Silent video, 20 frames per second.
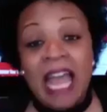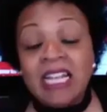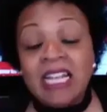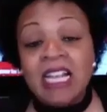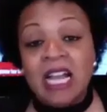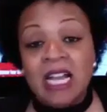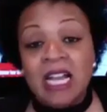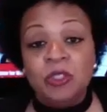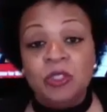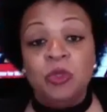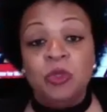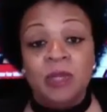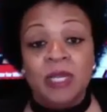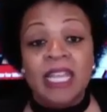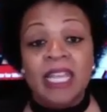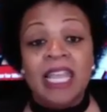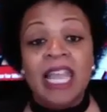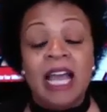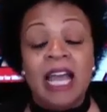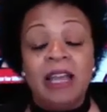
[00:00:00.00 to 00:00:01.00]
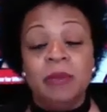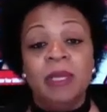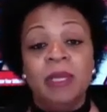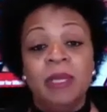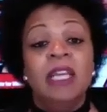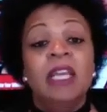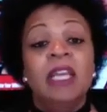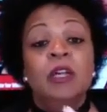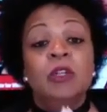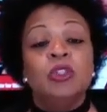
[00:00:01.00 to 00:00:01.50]
gone to an
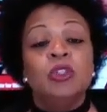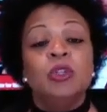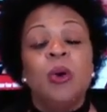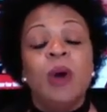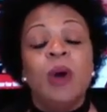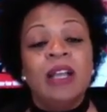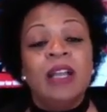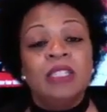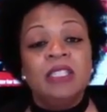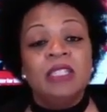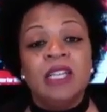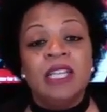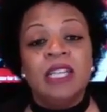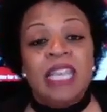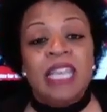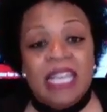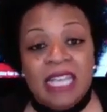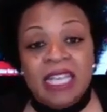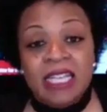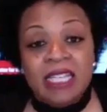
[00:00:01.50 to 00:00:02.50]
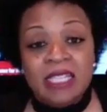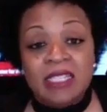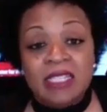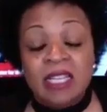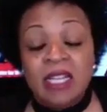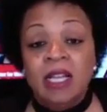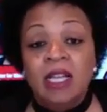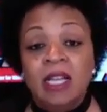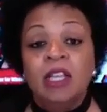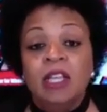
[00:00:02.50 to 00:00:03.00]
academy. So I took his,
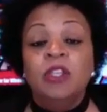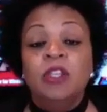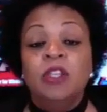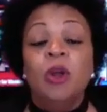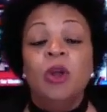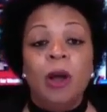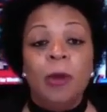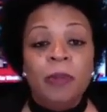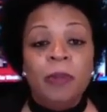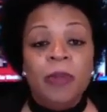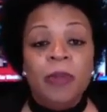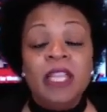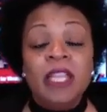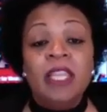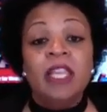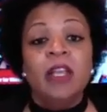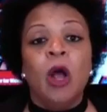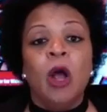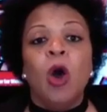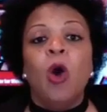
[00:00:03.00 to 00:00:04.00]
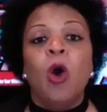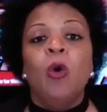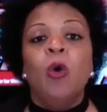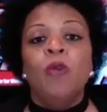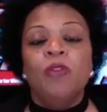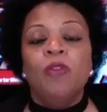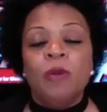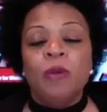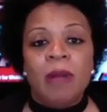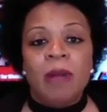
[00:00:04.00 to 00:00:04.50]
opinion
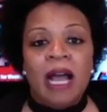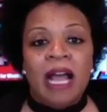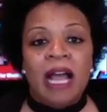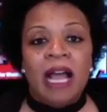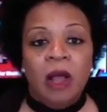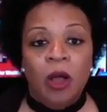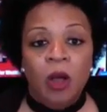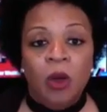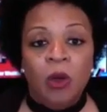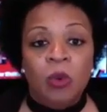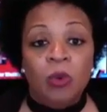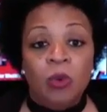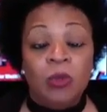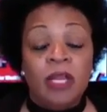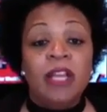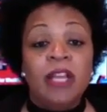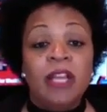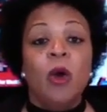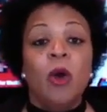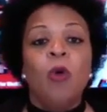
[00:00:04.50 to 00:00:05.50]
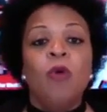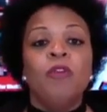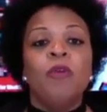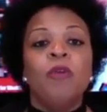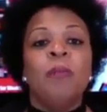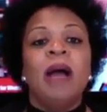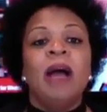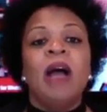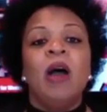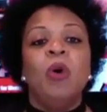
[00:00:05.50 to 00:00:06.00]
over my own and over
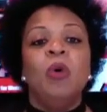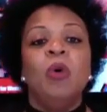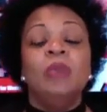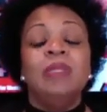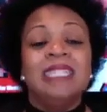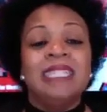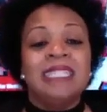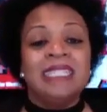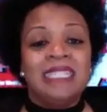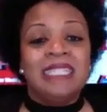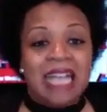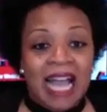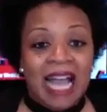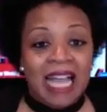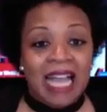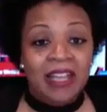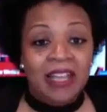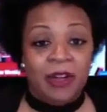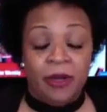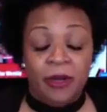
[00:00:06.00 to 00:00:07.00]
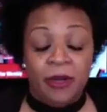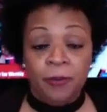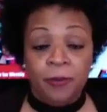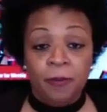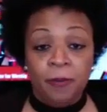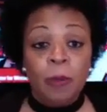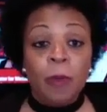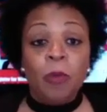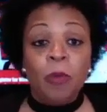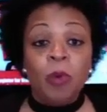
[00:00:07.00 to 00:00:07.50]
my own desire.
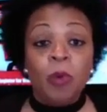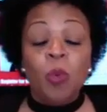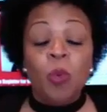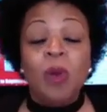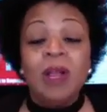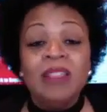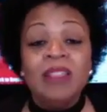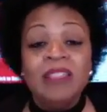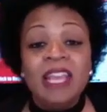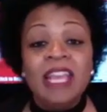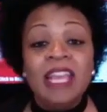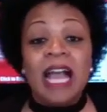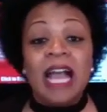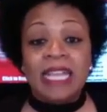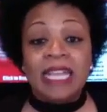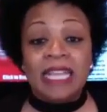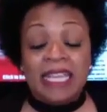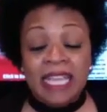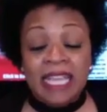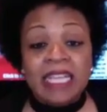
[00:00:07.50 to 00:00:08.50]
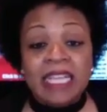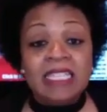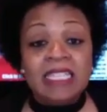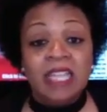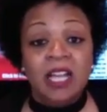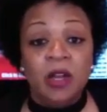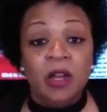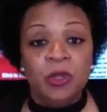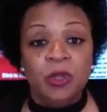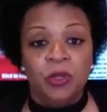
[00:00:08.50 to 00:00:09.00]
But one thing I can
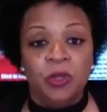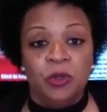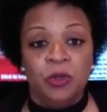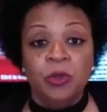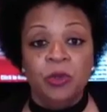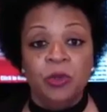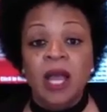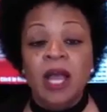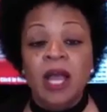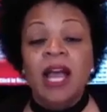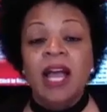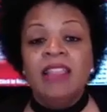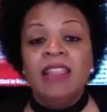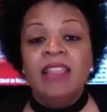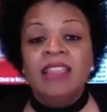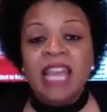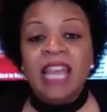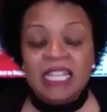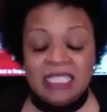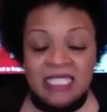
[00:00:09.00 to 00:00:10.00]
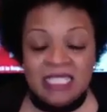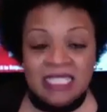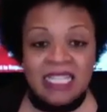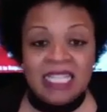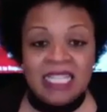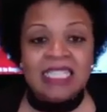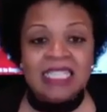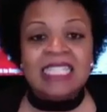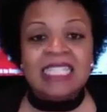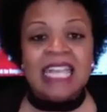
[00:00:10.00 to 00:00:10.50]
tell you, that
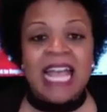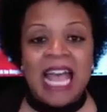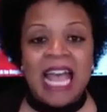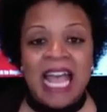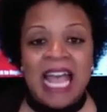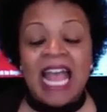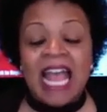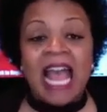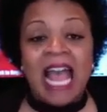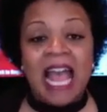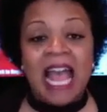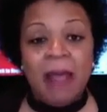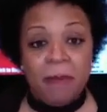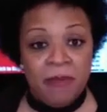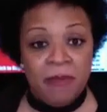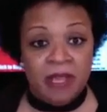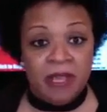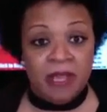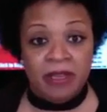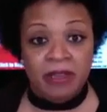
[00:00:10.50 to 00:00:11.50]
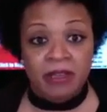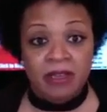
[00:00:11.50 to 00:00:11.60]
since that happened,